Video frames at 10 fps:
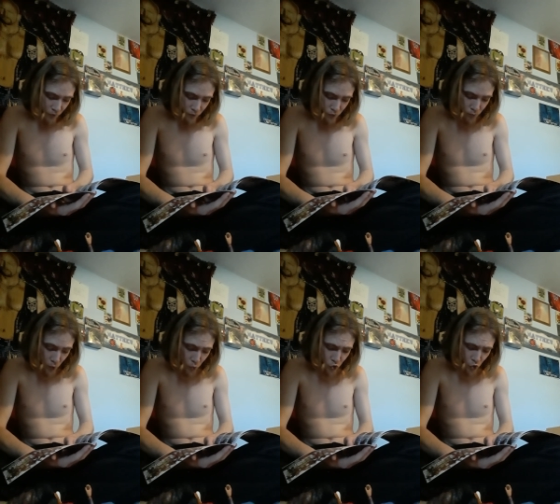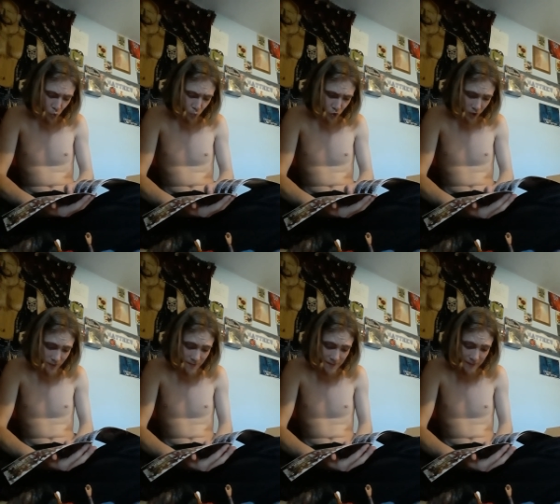Samoa Joe, John
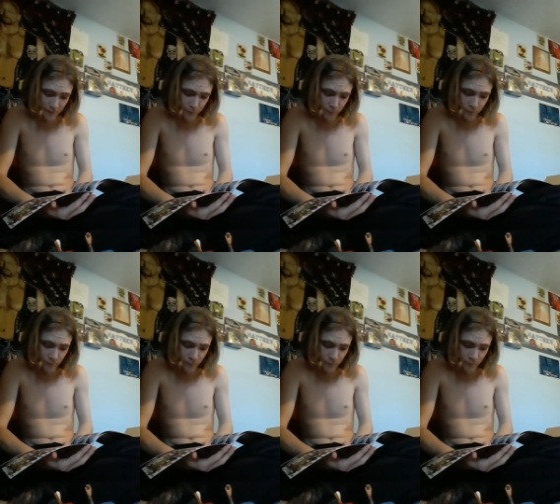Cena,